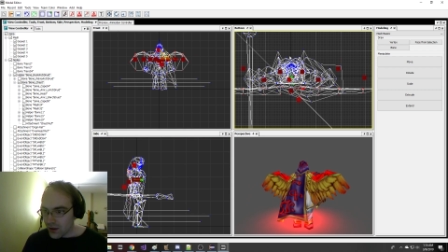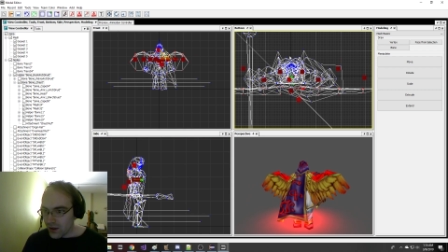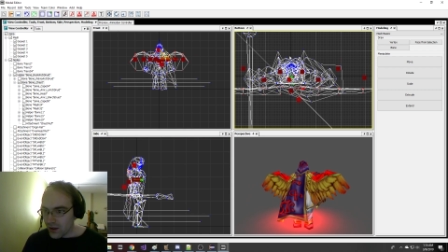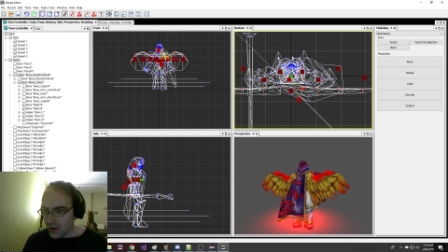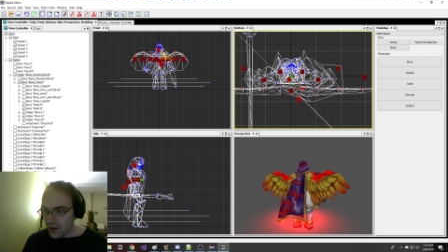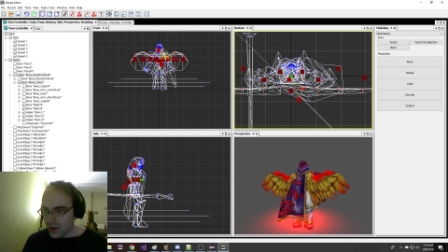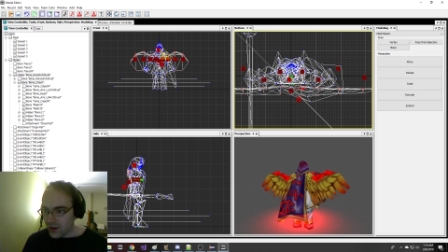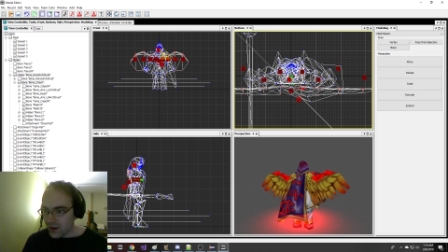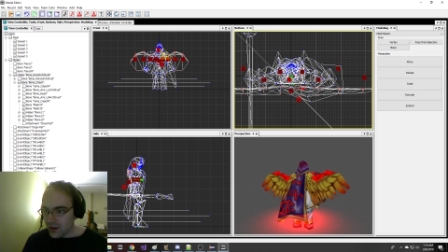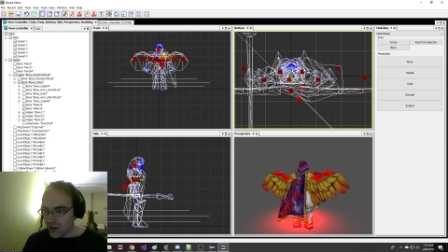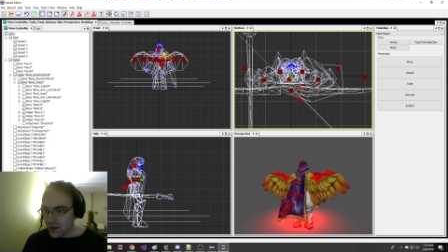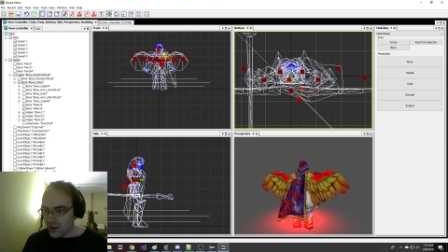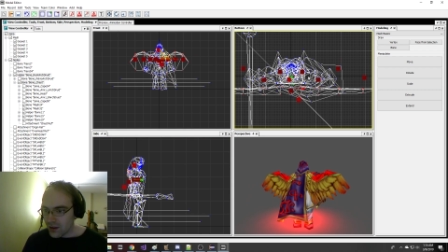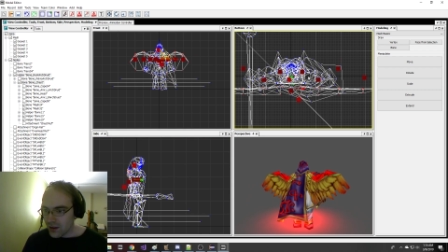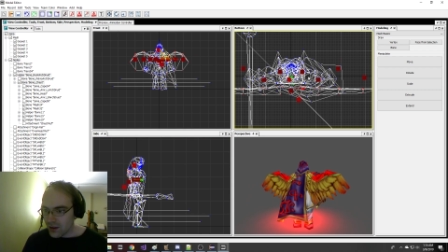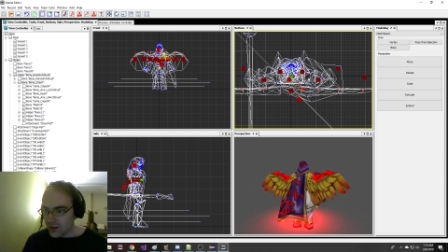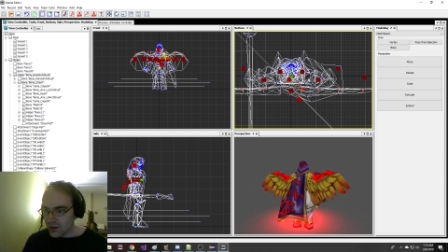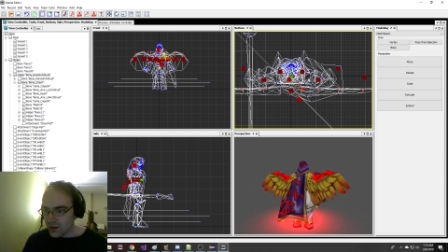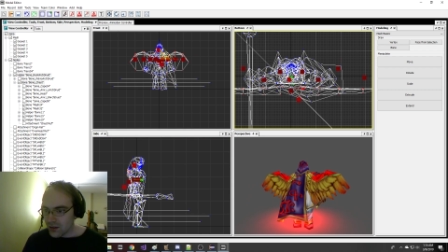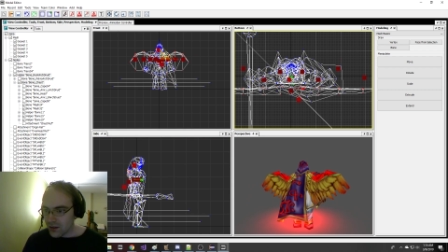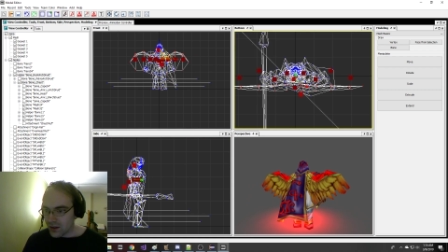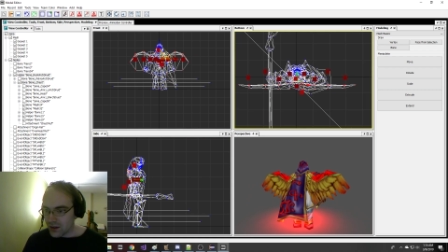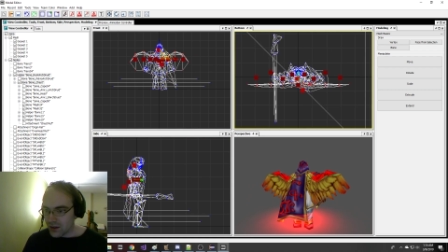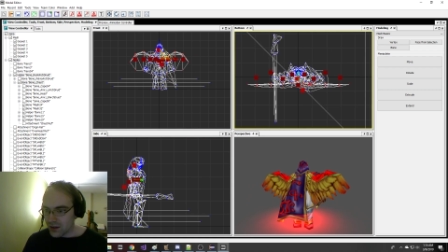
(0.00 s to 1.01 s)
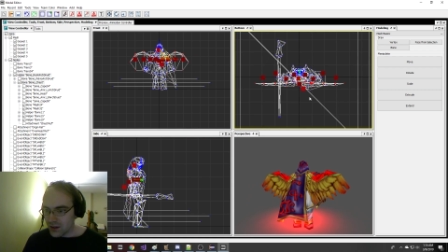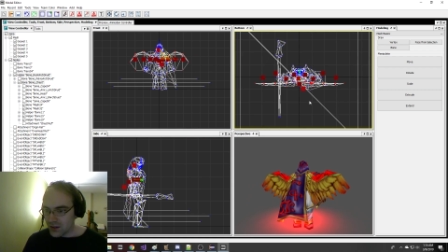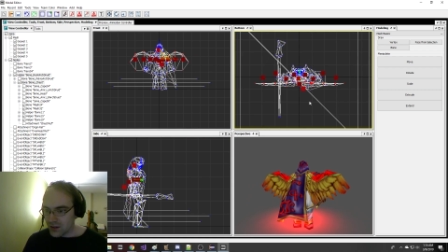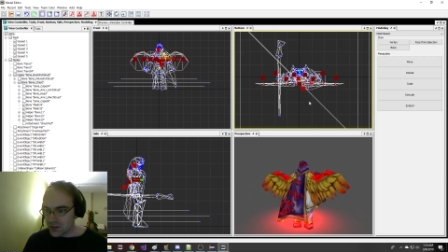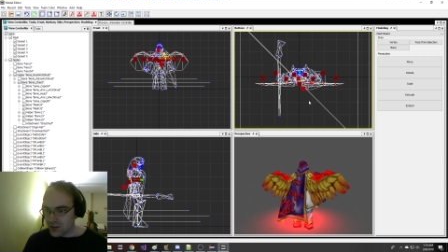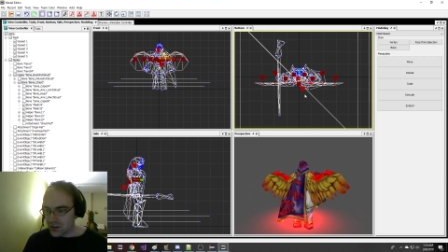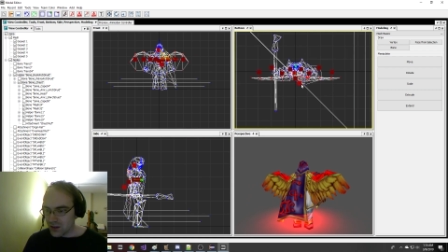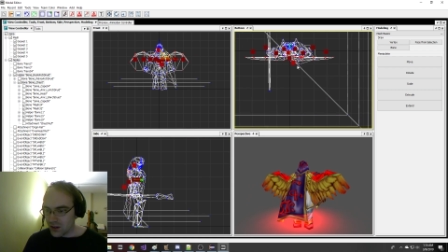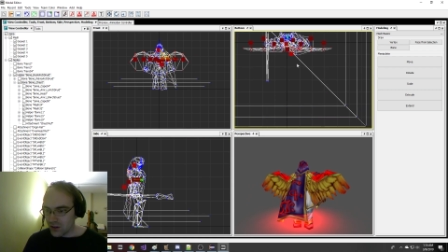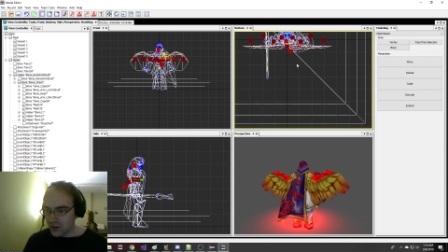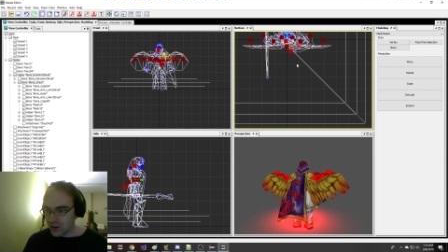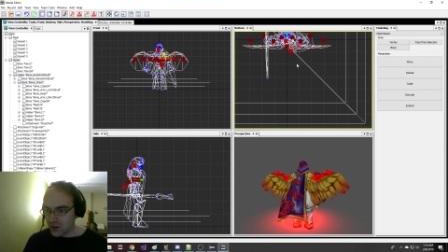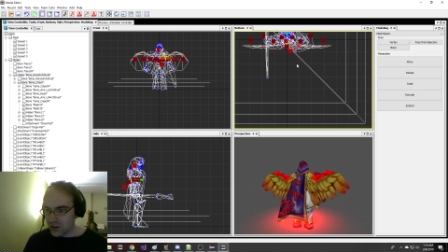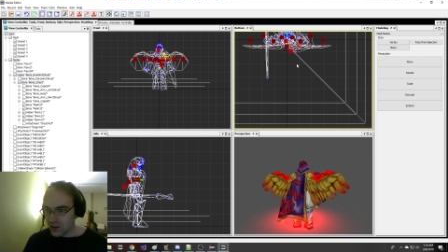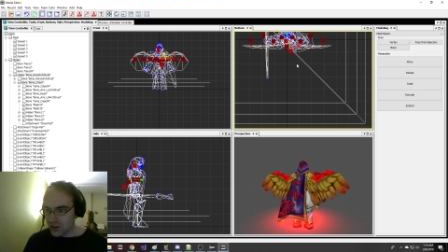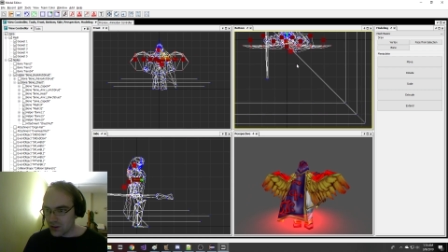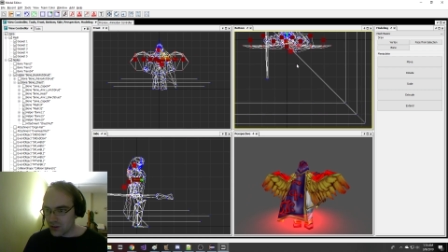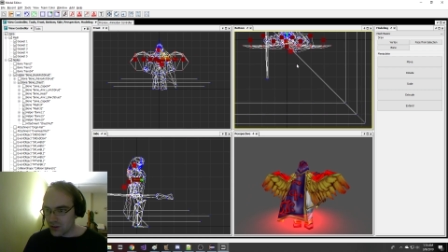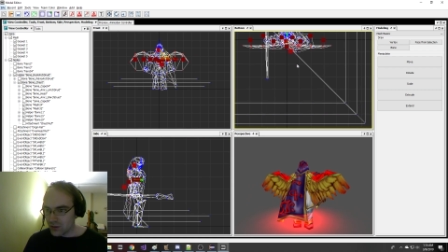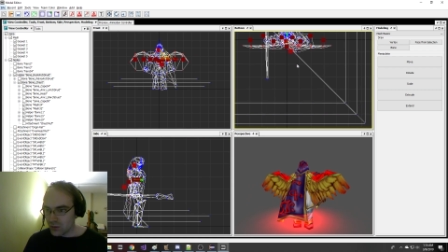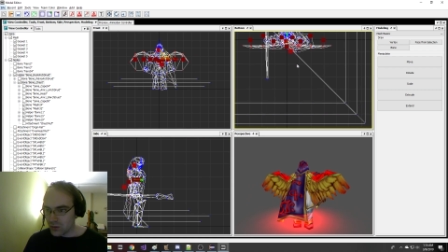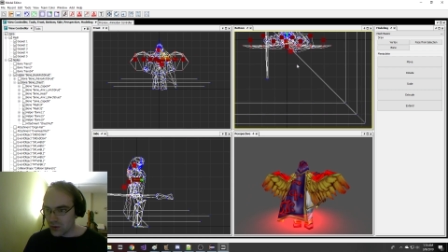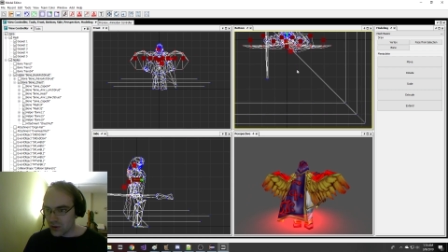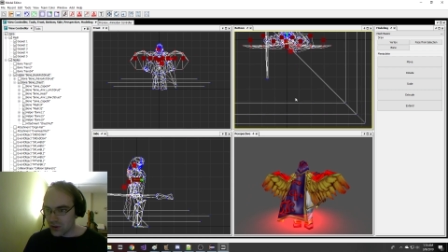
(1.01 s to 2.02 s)
And I guess the other thing
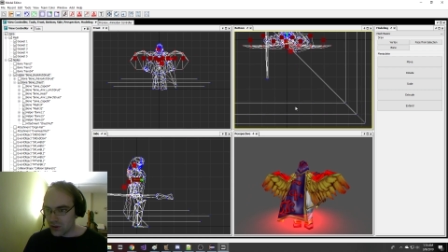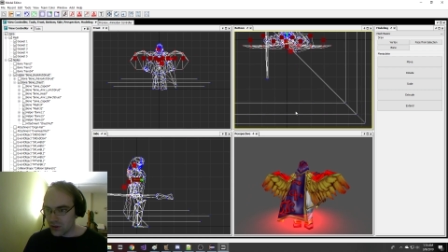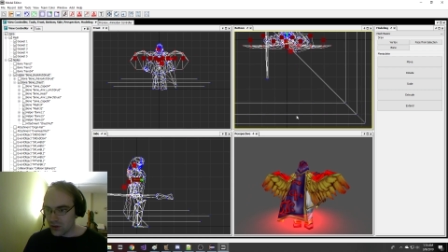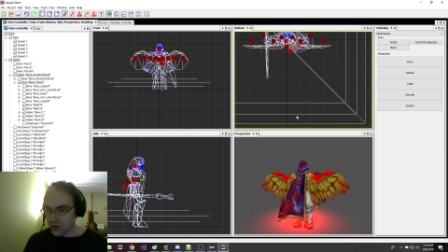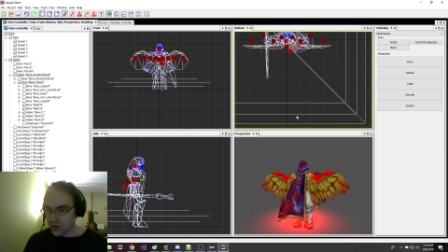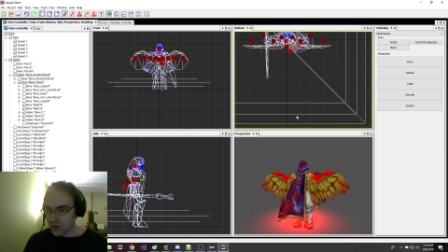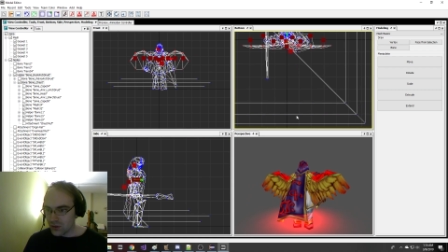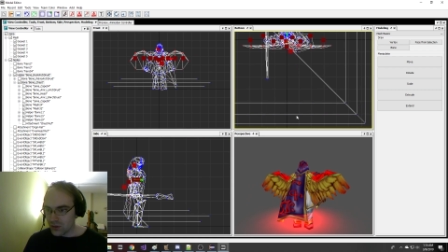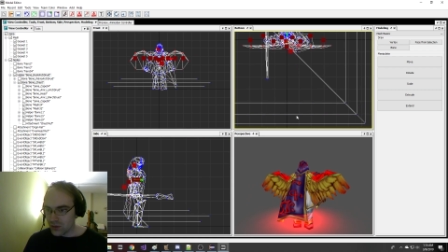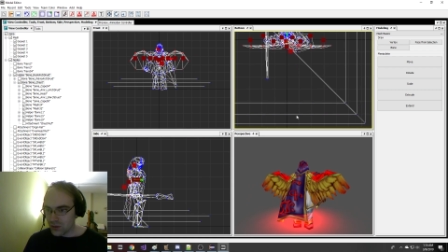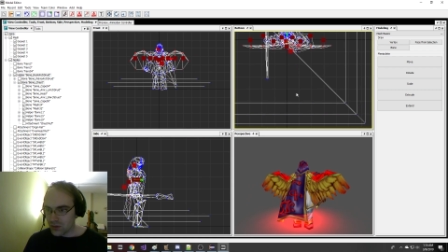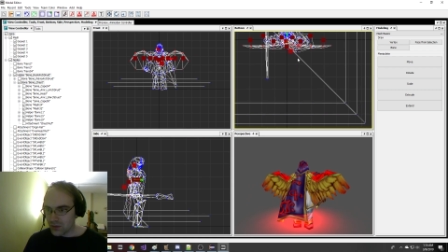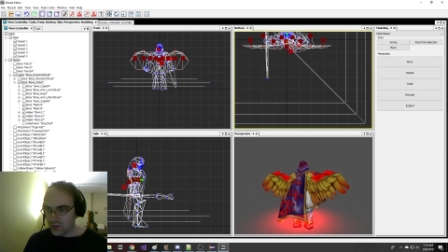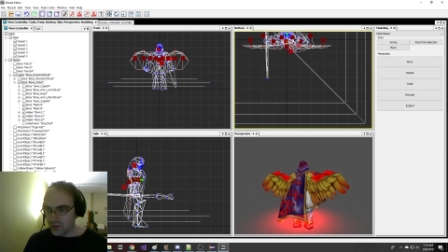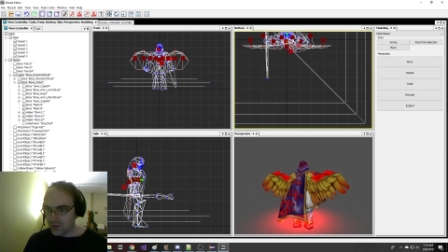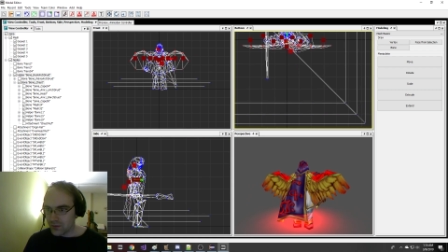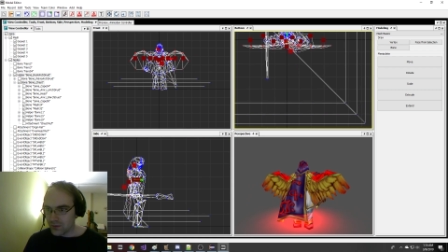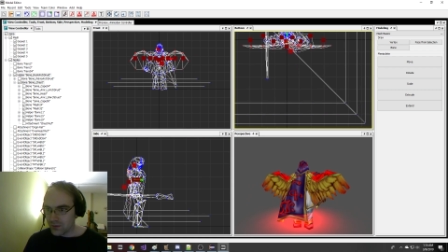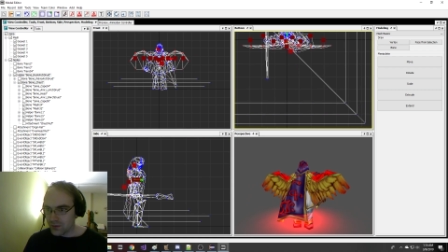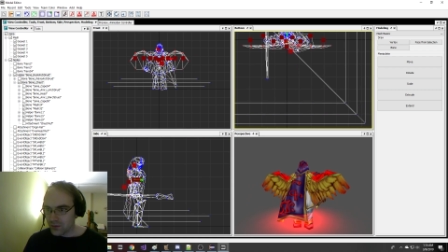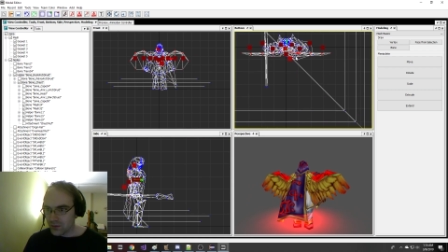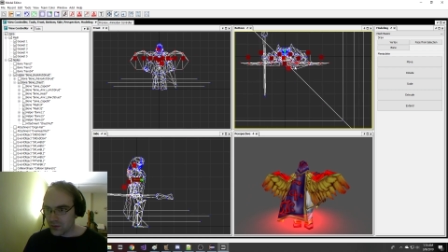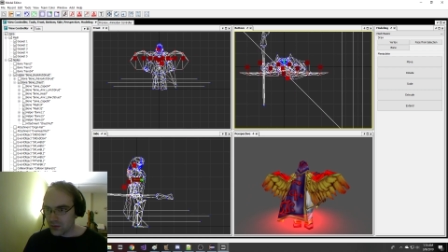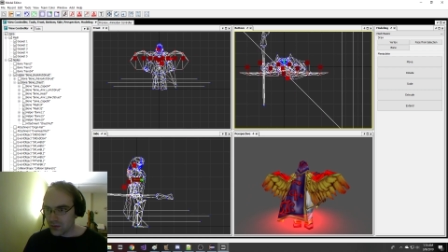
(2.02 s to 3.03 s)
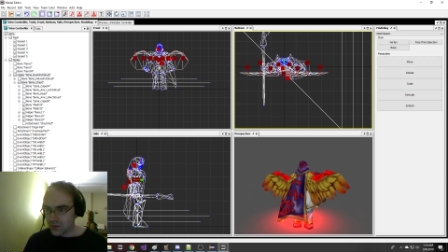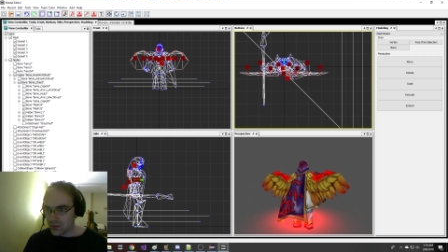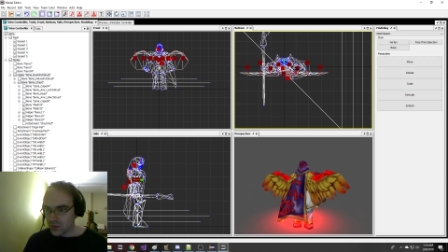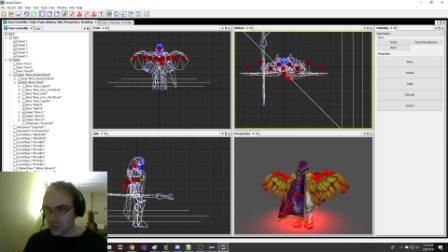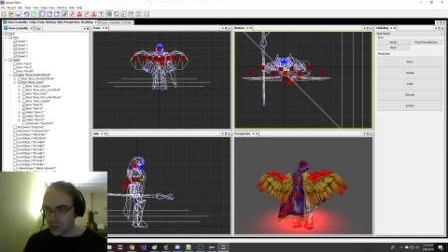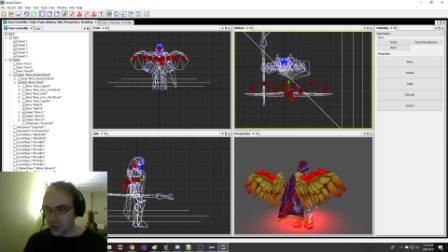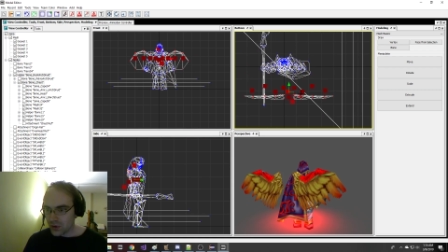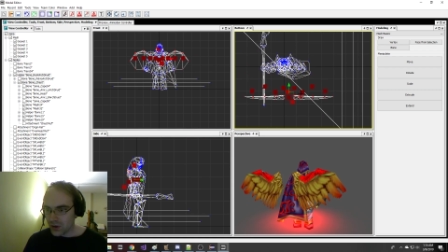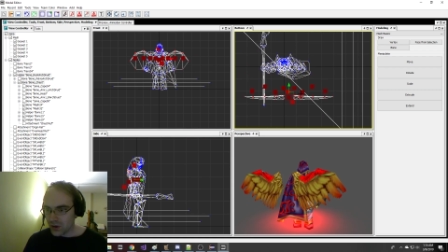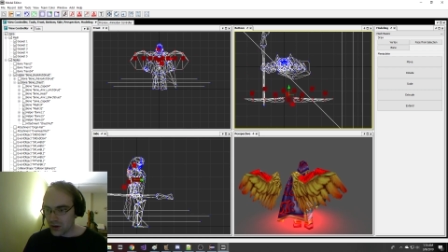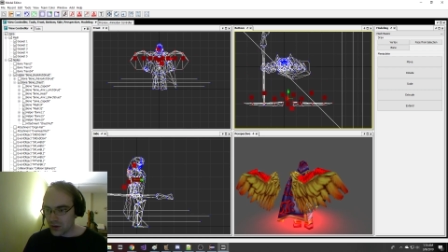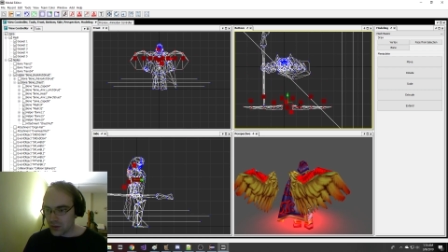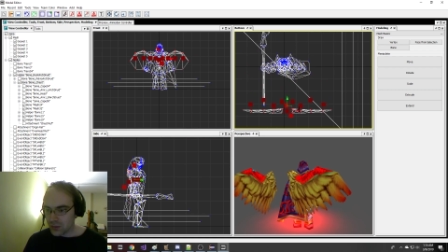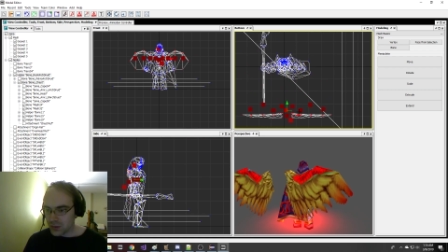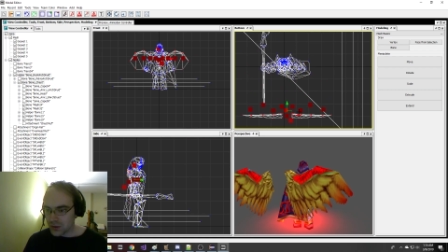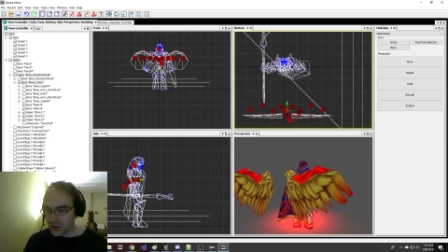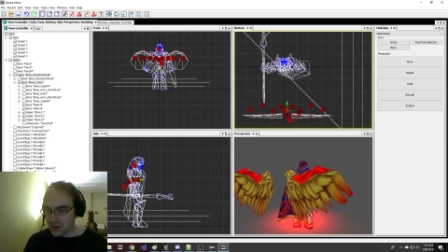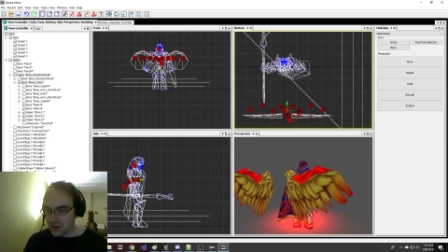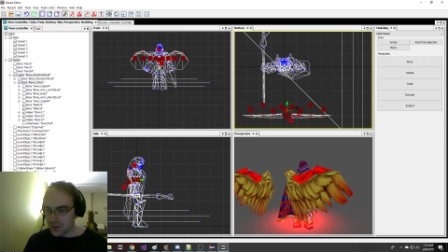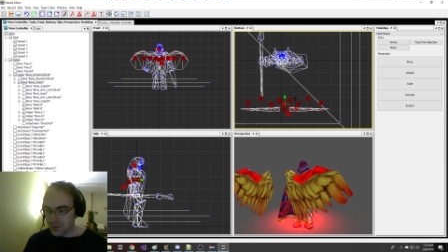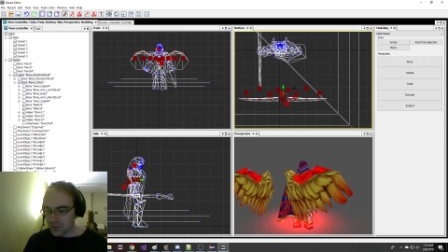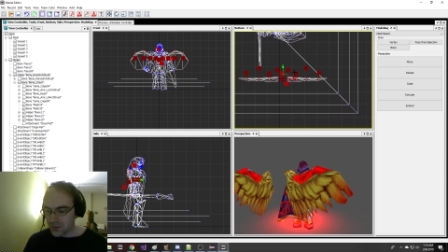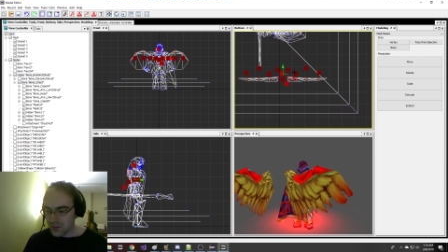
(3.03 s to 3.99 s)
you'd want to do, probably,